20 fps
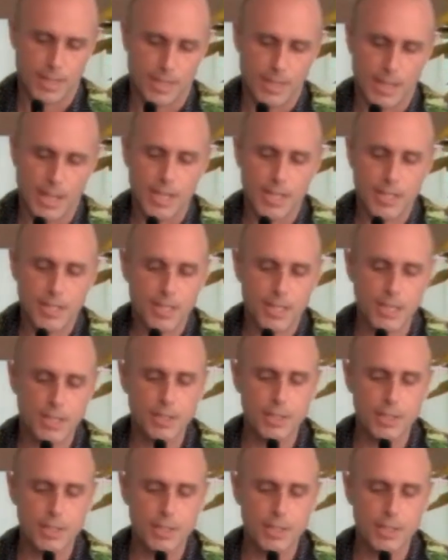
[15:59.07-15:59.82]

And indeed, to